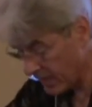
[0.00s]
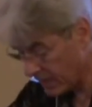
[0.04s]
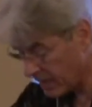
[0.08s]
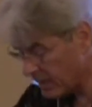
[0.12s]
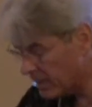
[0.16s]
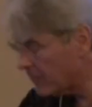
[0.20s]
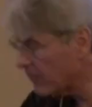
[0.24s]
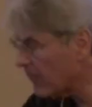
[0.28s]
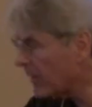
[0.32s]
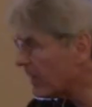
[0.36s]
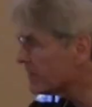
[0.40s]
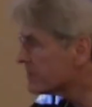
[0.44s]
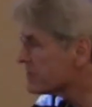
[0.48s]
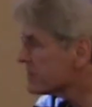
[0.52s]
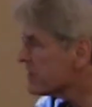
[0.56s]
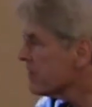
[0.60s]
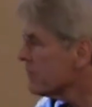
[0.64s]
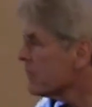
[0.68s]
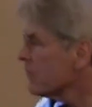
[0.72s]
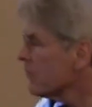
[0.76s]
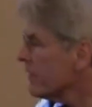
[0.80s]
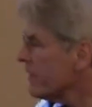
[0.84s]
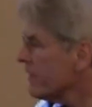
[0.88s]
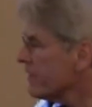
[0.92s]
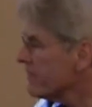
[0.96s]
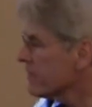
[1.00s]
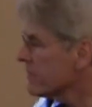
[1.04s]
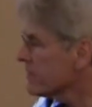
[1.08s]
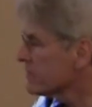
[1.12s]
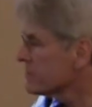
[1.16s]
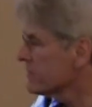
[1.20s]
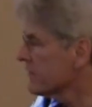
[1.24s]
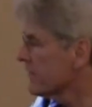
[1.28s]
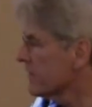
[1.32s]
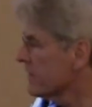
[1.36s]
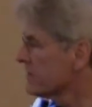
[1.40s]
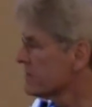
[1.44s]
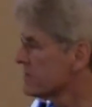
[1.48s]
Um, some would even go
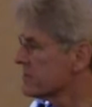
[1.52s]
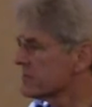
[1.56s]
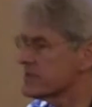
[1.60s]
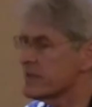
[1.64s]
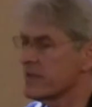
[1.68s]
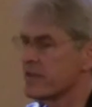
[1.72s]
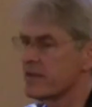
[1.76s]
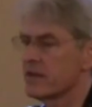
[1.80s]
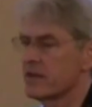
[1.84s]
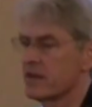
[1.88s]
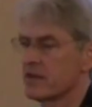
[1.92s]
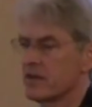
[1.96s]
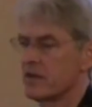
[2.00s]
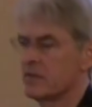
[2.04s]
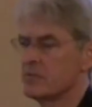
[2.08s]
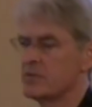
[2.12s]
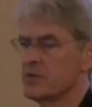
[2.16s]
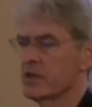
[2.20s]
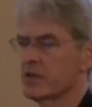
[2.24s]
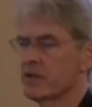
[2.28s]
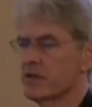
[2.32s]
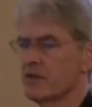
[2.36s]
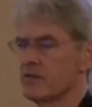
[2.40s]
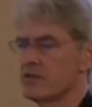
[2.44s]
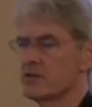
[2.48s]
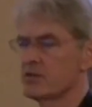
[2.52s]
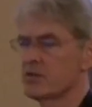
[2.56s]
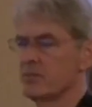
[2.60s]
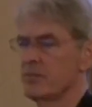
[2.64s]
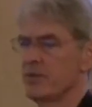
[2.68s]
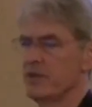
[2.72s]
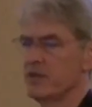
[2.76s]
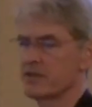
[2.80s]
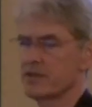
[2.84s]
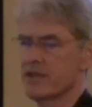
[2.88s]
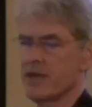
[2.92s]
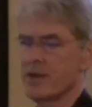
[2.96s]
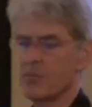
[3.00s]
so far as to say that objectivism
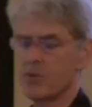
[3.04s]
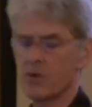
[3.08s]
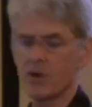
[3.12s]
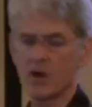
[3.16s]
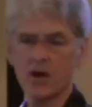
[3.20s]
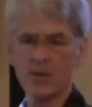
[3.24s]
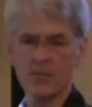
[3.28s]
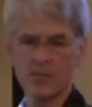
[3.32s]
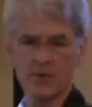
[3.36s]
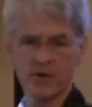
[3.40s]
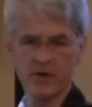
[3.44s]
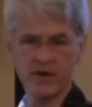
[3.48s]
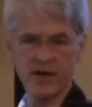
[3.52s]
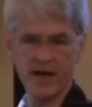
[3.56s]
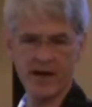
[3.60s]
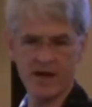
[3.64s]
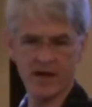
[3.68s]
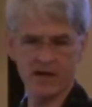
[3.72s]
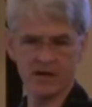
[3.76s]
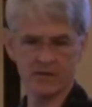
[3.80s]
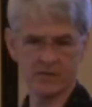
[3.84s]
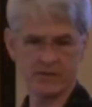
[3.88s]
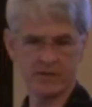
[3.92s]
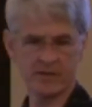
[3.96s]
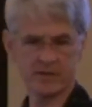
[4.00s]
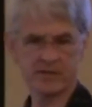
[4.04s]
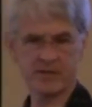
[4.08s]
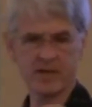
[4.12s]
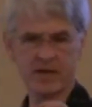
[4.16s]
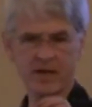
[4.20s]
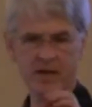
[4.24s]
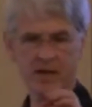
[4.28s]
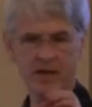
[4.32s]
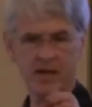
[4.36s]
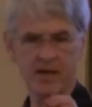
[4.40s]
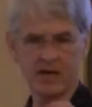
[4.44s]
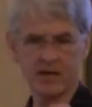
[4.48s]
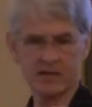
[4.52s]
is a proper noun. It's not
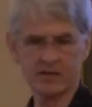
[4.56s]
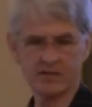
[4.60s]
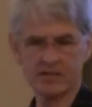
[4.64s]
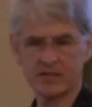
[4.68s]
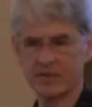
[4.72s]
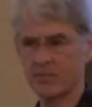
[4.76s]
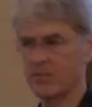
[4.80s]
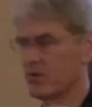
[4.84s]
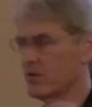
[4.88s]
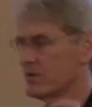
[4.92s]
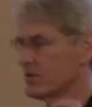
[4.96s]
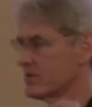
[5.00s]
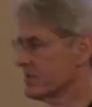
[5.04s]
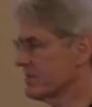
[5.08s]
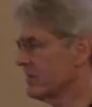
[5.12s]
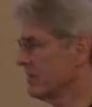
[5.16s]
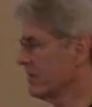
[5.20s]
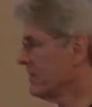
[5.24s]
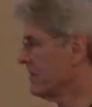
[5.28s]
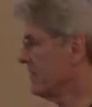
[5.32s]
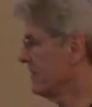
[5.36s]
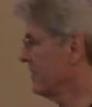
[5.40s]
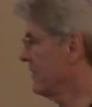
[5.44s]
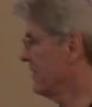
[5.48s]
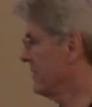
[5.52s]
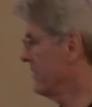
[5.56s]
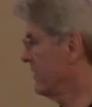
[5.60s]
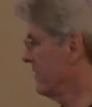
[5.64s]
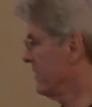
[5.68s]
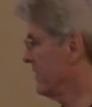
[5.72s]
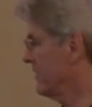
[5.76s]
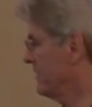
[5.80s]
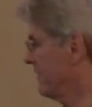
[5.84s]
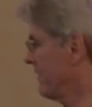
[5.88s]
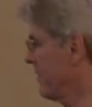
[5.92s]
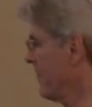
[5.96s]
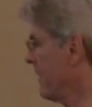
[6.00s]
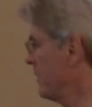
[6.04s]
a concept or, or
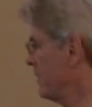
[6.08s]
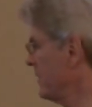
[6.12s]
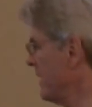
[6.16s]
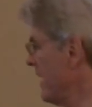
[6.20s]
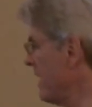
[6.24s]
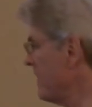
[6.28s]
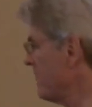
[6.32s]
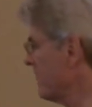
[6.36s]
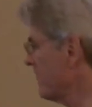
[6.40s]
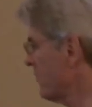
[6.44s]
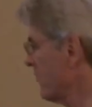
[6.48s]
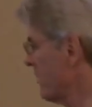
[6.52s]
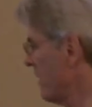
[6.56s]
a, a name